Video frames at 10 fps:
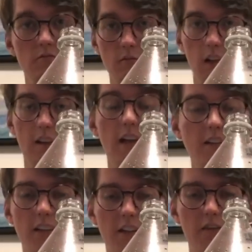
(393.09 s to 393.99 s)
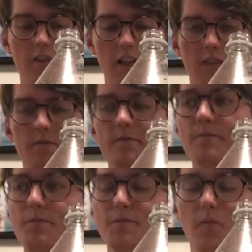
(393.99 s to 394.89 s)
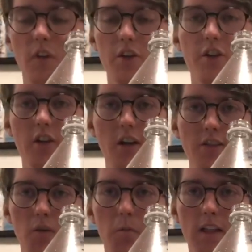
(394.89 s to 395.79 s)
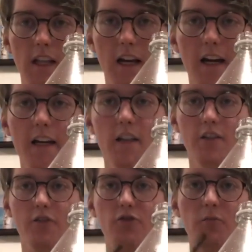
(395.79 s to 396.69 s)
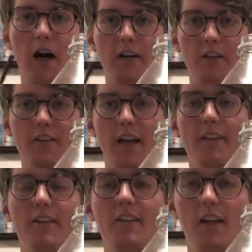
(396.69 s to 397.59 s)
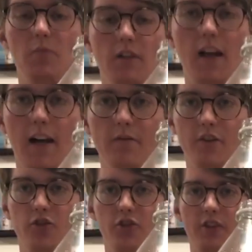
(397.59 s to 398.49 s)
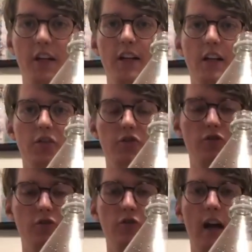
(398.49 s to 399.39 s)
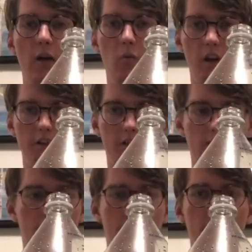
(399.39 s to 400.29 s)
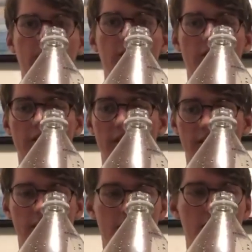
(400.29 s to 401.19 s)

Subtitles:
And that sounded fine. You can also play 2 bottles at the same time. So you're just going to hit 2 at once. So let's see what it sounds like.